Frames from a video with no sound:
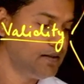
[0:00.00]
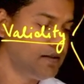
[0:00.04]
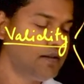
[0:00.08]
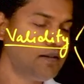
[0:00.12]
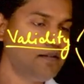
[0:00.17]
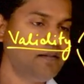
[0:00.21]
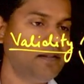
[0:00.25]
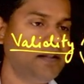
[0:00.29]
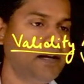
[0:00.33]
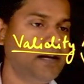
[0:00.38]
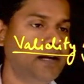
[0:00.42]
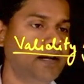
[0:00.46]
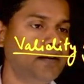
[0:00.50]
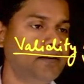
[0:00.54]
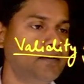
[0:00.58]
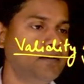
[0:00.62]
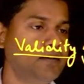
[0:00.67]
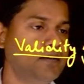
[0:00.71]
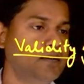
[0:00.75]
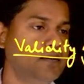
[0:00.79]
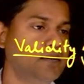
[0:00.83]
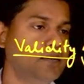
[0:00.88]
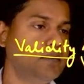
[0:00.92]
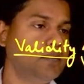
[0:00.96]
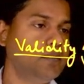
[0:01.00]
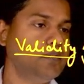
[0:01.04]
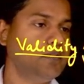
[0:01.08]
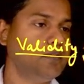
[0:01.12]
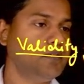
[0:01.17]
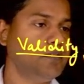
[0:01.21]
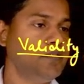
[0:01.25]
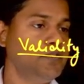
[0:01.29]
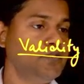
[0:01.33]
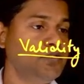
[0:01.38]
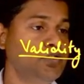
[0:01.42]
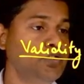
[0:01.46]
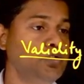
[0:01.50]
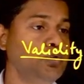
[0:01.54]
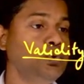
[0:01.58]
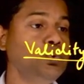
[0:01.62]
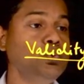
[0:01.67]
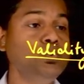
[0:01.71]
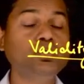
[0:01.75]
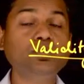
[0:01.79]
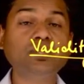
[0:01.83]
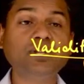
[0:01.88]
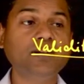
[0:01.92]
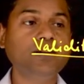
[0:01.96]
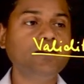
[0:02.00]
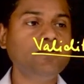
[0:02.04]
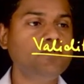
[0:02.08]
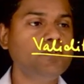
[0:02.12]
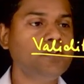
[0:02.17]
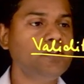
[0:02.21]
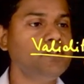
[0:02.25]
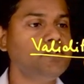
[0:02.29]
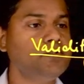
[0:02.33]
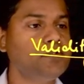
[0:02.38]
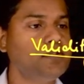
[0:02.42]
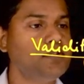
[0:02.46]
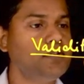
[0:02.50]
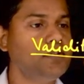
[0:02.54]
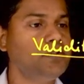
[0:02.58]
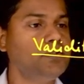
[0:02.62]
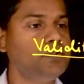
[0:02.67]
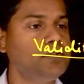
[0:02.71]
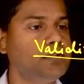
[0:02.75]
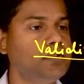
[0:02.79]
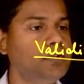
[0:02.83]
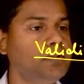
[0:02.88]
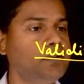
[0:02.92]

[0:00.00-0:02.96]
that is used in research.